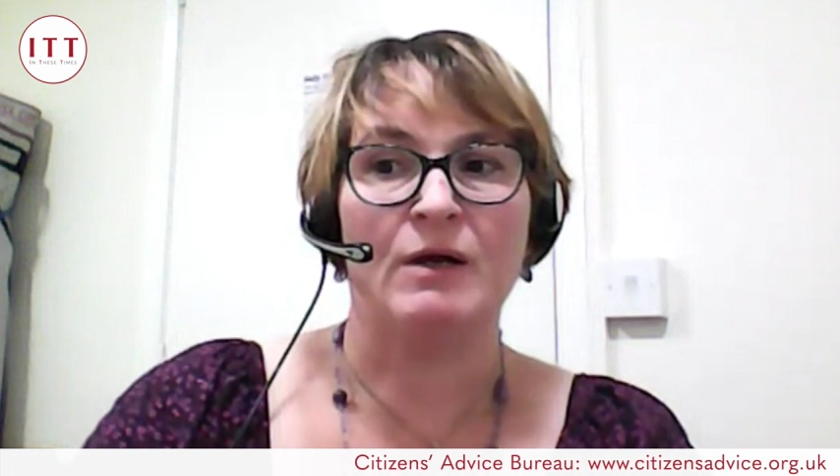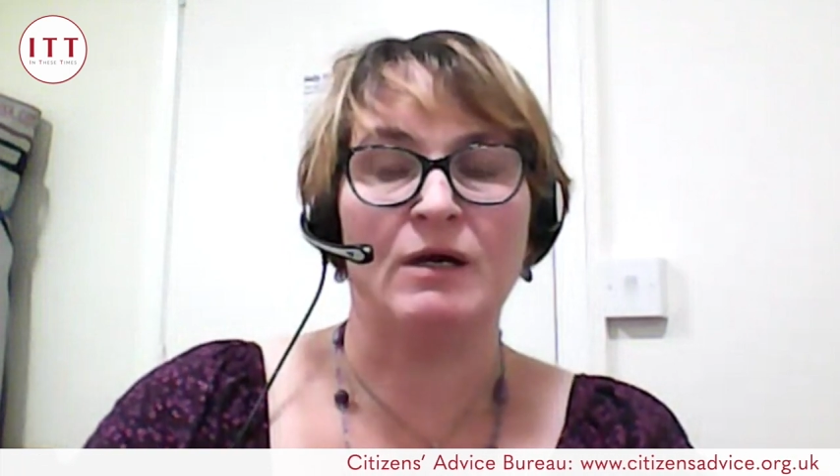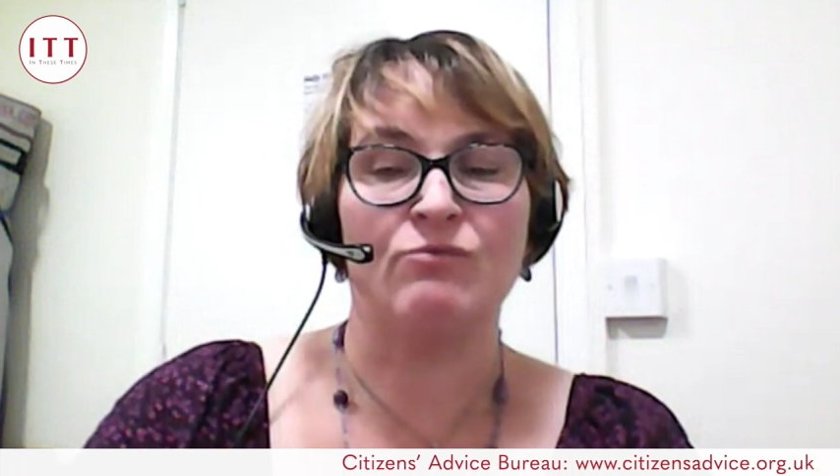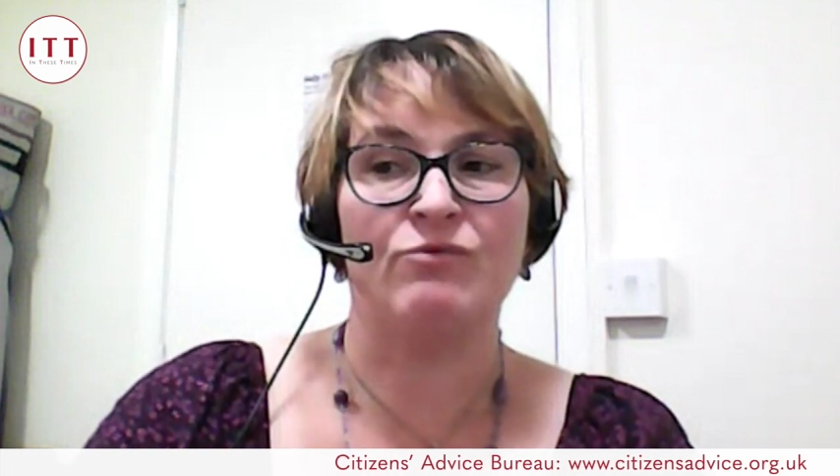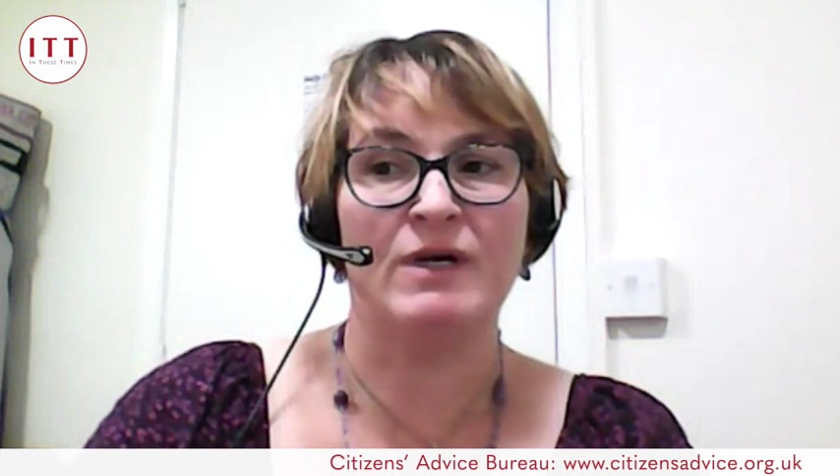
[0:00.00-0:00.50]

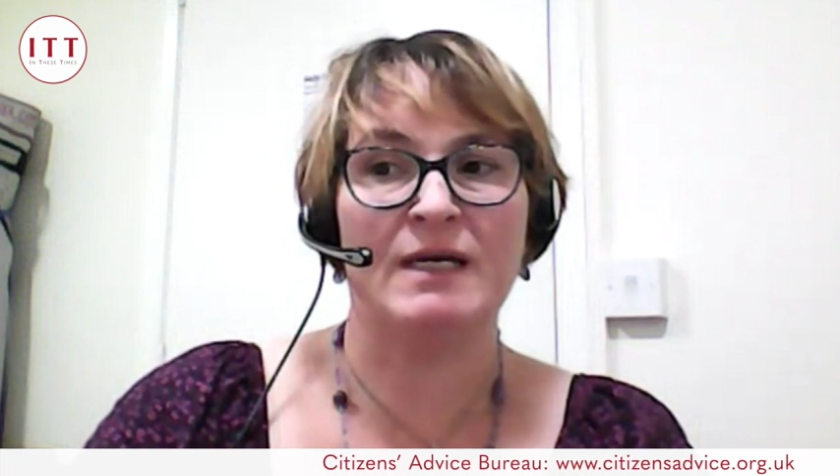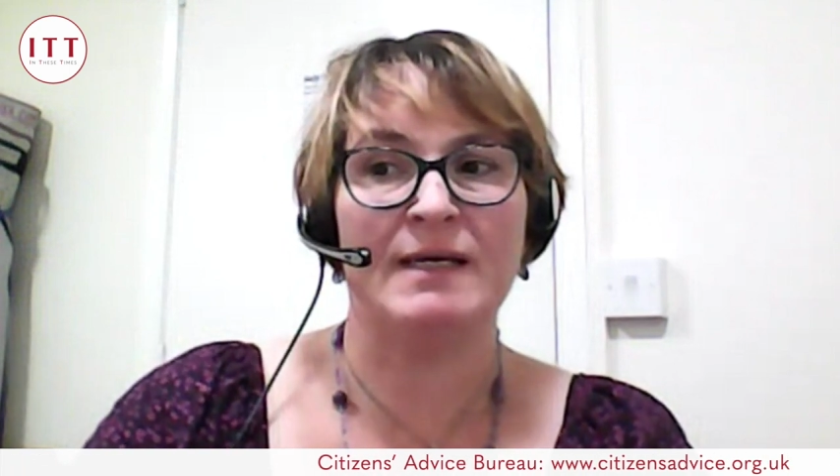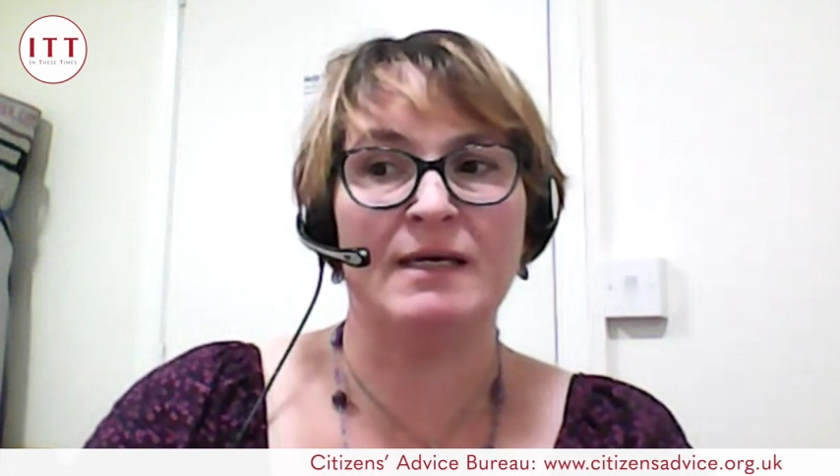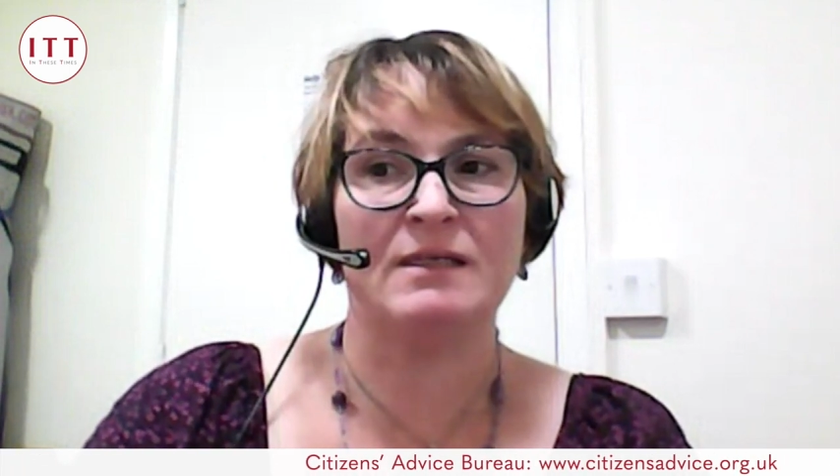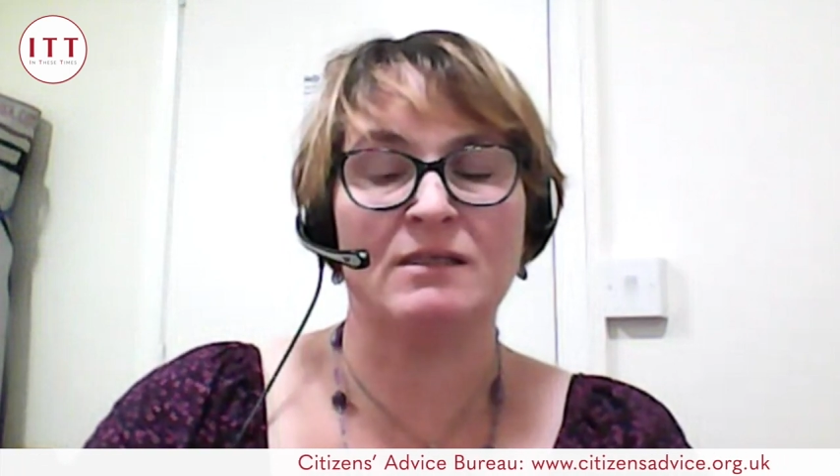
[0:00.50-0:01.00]
it
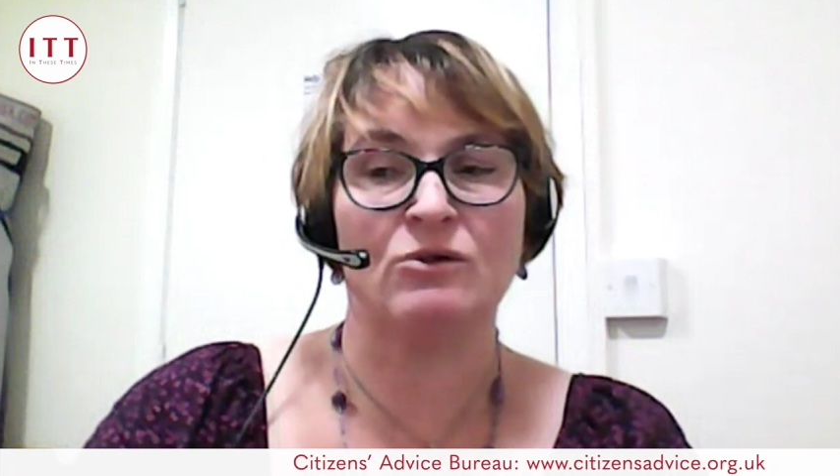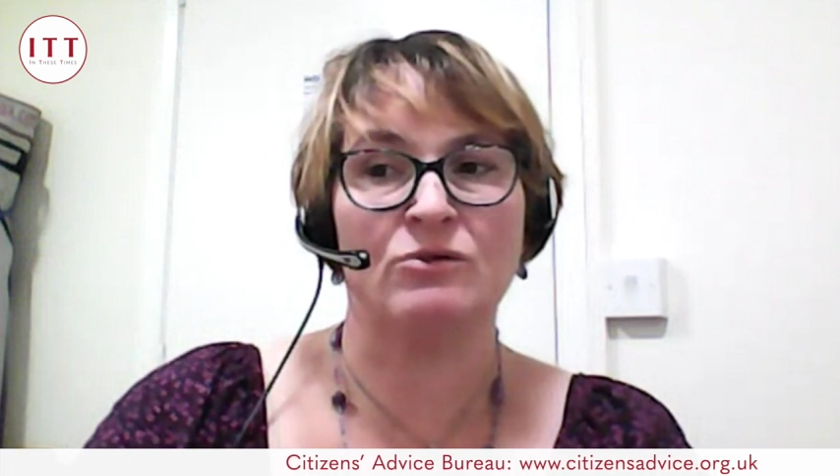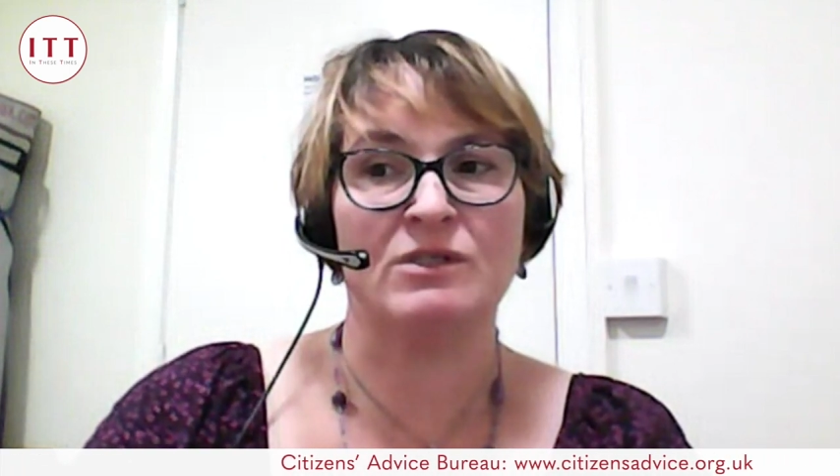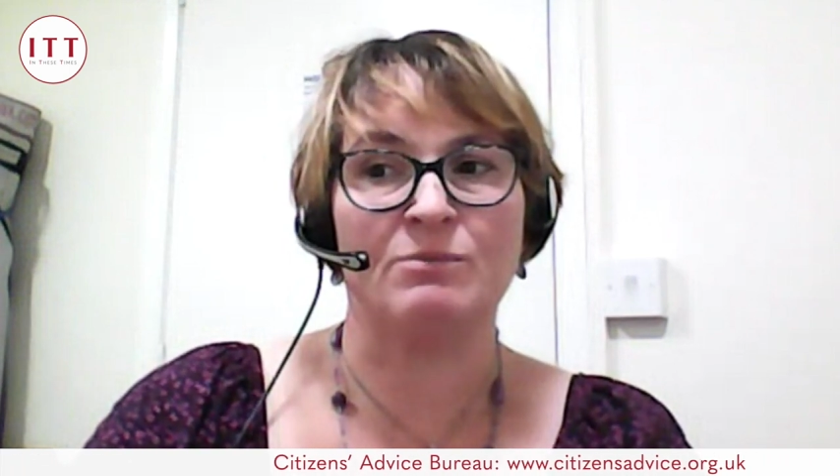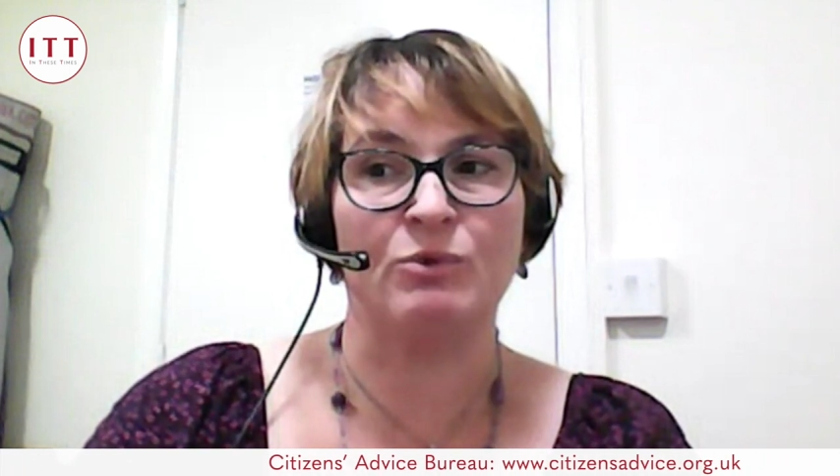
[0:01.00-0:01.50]
really is a
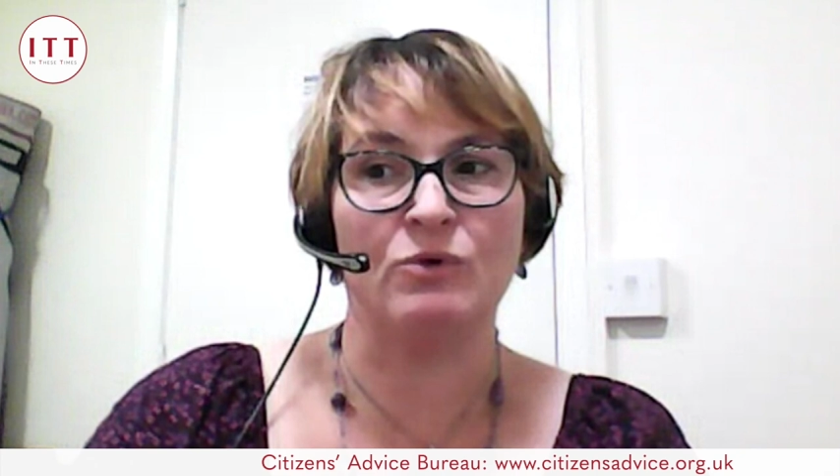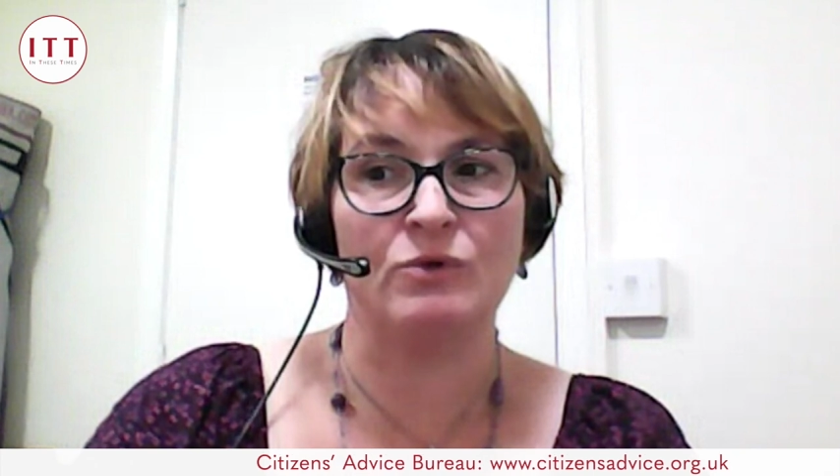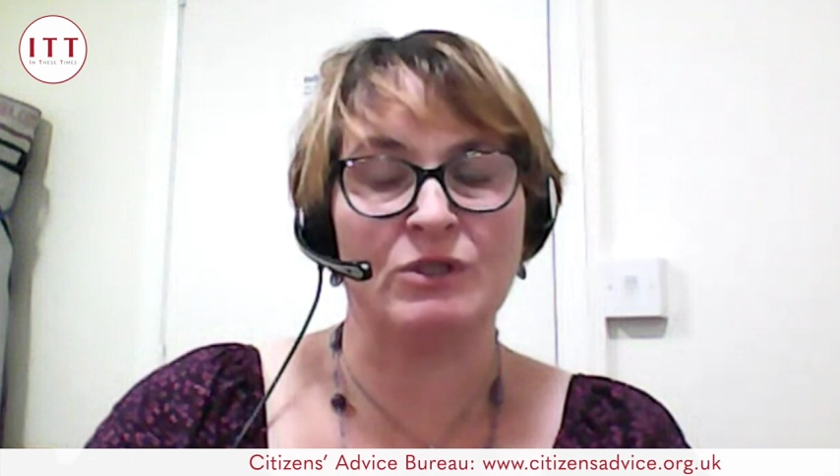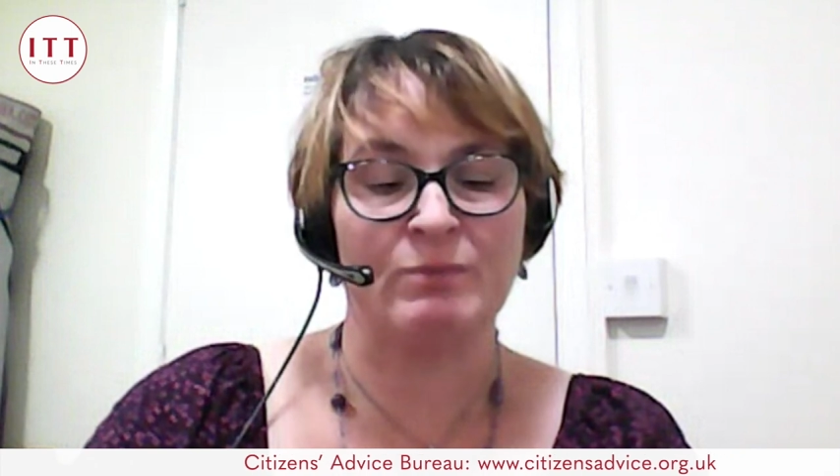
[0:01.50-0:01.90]
good support